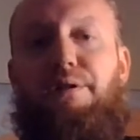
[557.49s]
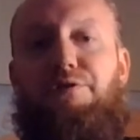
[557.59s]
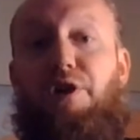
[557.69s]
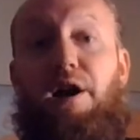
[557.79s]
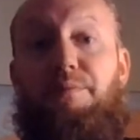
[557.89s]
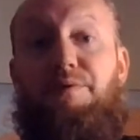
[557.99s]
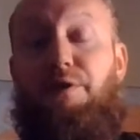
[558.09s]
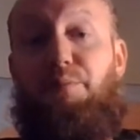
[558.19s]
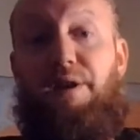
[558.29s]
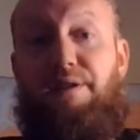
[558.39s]
jobs, they
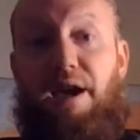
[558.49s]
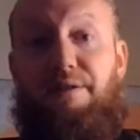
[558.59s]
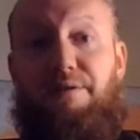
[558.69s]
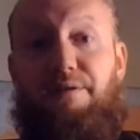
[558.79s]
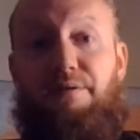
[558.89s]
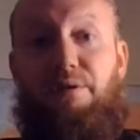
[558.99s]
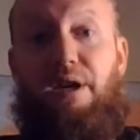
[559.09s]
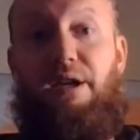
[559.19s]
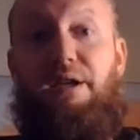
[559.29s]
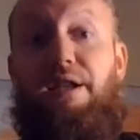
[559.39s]
don't pay taxes,
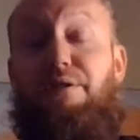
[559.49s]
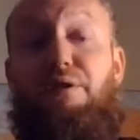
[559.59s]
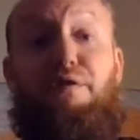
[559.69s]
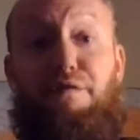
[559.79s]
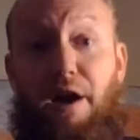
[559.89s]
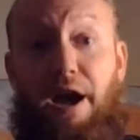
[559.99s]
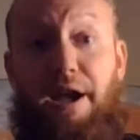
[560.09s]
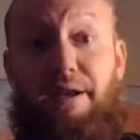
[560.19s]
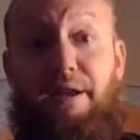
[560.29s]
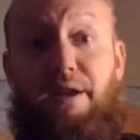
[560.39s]
okay, and they're
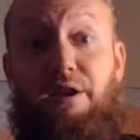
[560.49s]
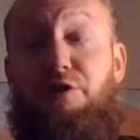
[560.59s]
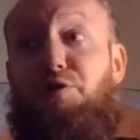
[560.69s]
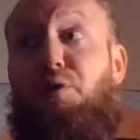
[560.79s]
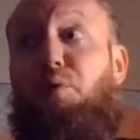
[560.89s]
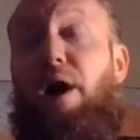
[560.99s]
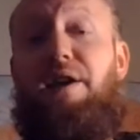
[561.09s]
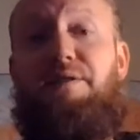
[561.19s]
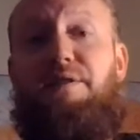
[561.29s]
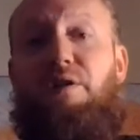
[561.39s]
fine. So why
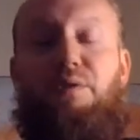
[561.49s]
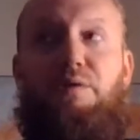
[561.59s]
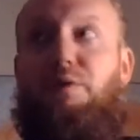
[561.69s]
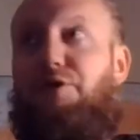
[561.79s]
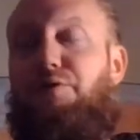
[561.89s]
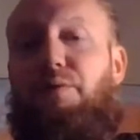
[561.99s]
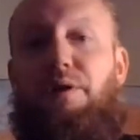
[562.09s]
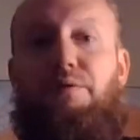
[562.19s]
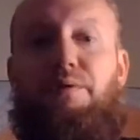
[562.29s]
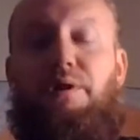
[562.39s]
is it that we rush
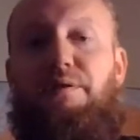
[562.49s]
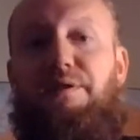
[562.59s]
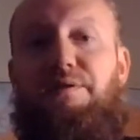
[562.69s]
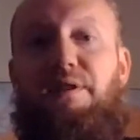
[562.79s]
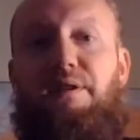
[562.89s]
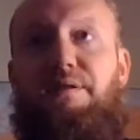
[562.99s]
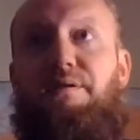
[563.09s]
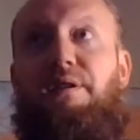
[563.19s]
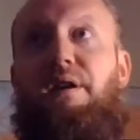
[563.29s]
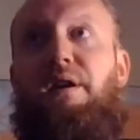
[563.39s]
around doing all these
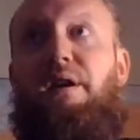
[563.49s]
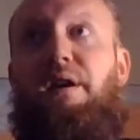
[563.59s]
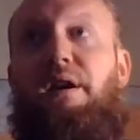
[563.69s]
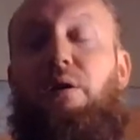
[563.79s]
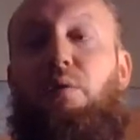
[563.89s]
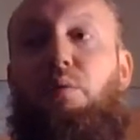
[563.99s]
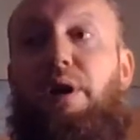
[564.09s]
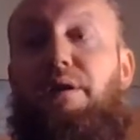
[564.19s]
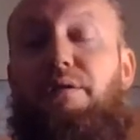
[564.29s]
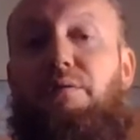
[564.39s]
things
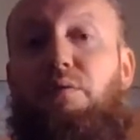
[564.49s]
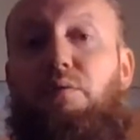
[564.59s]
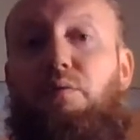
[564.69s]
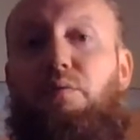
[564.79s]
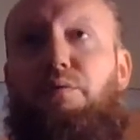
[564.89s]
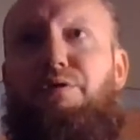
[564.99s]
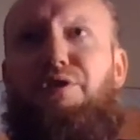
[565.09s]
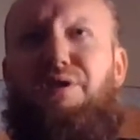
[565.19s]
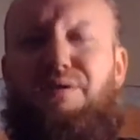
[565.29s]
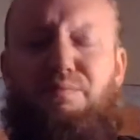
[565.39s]
when
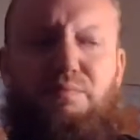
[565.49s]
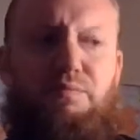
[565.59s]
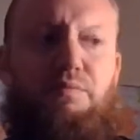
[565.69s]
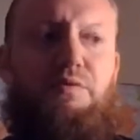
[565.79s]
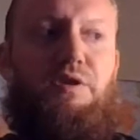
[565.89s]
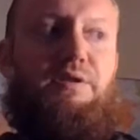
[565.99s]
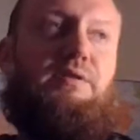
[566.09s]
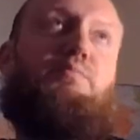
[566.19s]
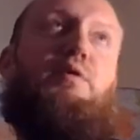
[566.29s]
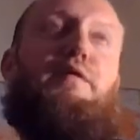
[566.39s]
just
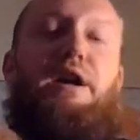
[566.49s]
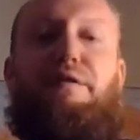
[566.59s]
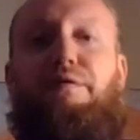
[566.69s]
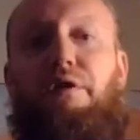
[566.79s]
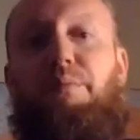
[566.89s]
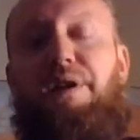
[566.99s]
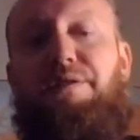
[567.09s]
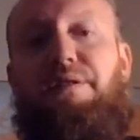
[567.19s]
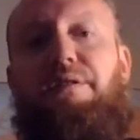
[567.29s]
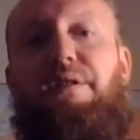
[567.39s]
providing for our
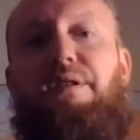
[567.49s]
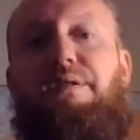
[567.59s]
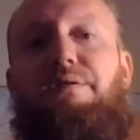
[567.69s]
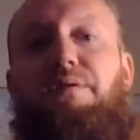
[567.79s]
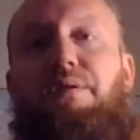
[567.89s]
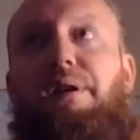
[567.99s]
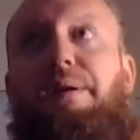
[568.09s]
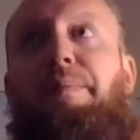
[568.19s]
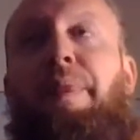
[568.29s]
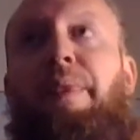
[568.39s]
basic needs,
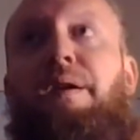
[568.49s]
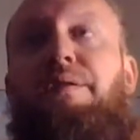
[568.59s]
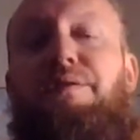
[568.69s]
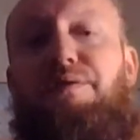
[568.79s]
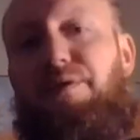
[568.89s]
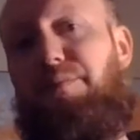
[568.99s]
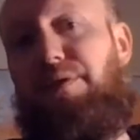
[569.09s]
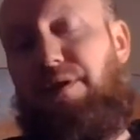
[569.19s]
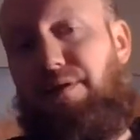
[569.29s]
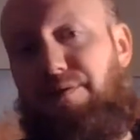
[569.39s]
okay? This is something
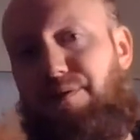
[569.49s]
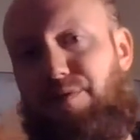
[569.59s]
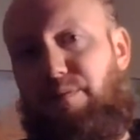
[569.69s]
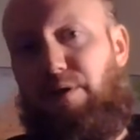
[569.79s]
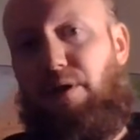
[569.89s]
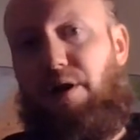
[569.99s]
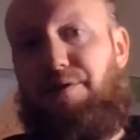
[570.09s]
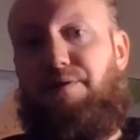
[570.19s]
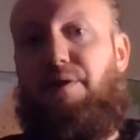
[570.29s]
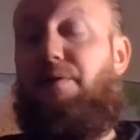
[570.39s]
that seems to be
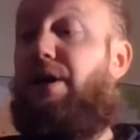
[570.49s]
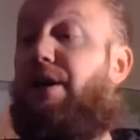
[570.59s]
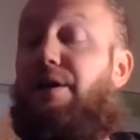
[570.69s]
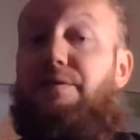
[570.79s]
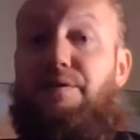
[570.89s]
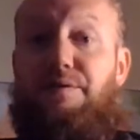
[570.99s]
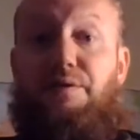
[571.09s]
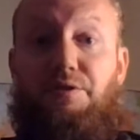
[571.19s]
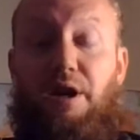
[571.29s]
lost. Now, this is a